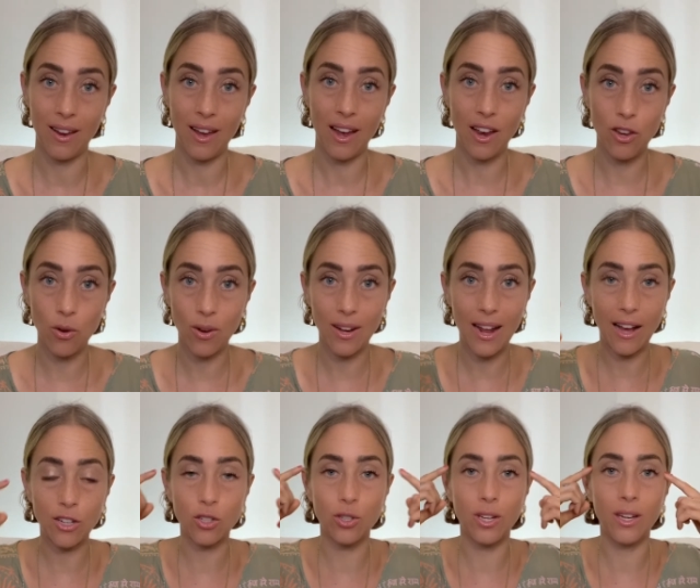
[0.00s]
And you can
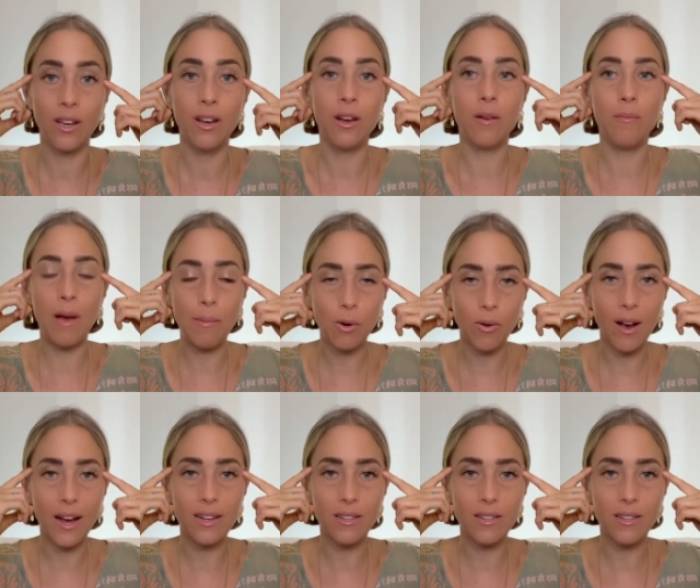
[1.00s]
actually memorize